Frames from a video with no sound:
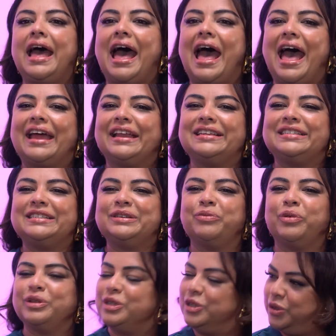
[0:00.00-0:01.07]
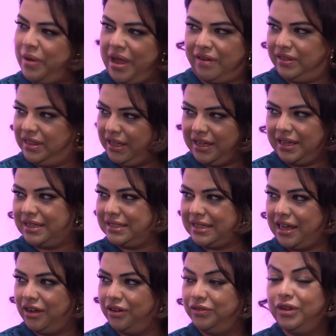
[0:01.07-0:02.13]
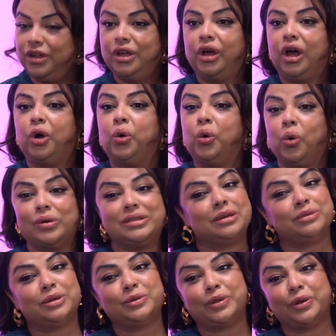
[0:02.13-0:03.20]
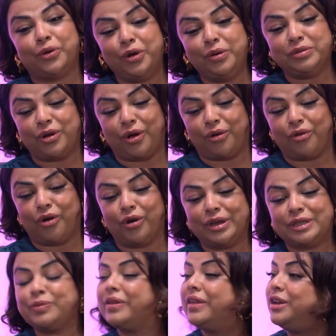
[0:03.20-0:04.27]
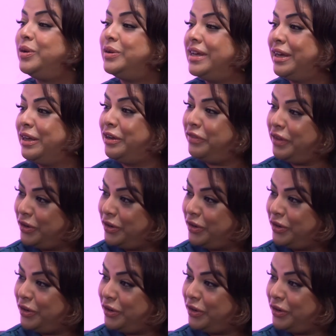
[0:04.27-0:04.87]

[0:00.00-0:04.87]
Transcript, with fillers: and wants to do everything herself. Or sometimes where the grooms go wrong is where they don't take enough